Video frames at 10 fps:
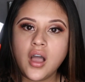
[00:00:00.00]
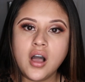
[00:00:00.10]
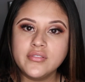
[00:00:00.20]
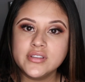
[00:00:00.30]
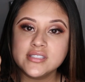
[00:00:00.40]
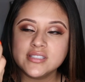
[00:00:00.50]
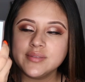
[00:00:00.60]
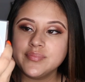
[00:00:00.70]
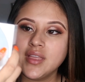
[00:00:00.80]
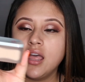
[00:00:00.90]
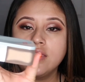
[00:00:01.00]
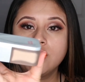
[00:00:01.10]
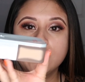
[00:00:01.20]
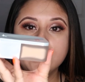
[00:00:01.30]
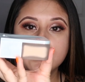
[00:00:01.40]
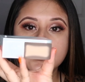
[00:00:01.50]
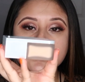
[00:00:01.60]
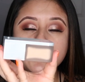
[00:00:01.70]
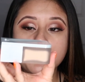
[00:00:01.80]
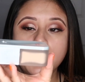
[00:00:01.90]
Obviously. And then what you do is
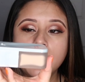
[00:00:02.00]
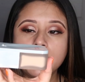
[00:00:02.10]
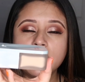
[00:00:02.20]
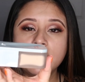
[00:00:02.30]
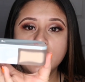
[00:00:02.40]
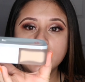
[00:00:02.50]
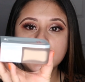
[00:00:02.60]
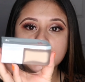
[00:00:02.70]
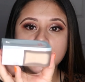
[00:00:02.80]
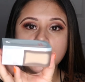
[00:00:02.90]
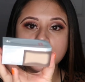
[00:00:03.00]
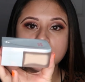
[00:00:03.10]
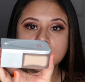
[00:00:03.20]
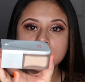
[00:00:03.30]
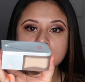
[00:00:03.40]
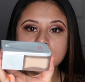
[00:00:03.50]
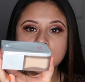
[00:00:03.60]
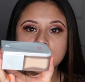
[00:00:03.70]
when you pump that foundation out, look at this.